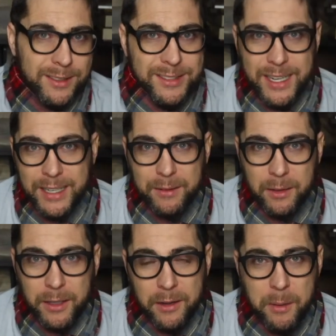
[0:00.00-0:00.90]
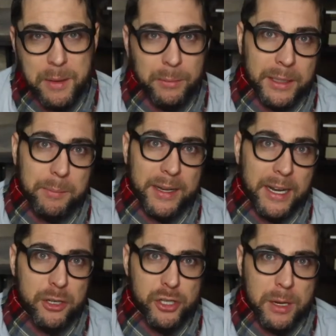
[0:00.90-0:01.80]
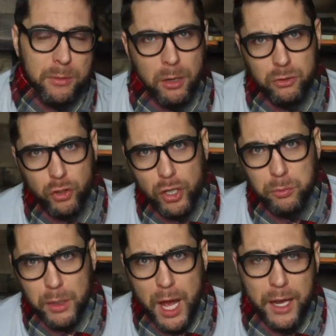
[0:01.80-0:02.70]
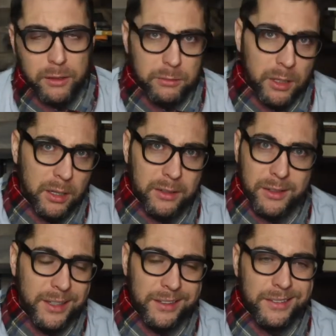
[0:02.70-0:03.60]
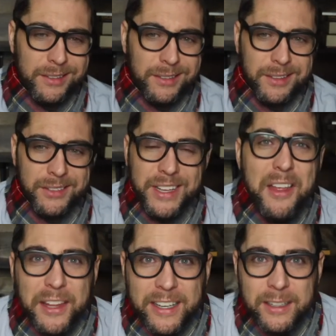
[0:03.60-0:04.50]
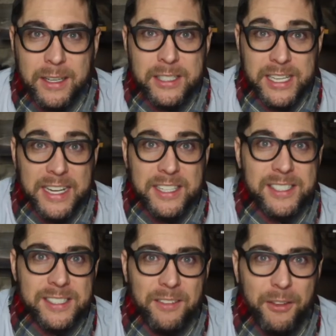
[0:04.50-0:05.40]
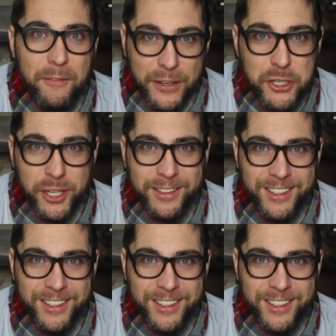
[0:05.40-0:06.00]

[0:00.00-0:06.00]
And it's like, you know, and then people get bent out of shape, and, oh, Santa's black. And like, he's nothing. Santa's fiction,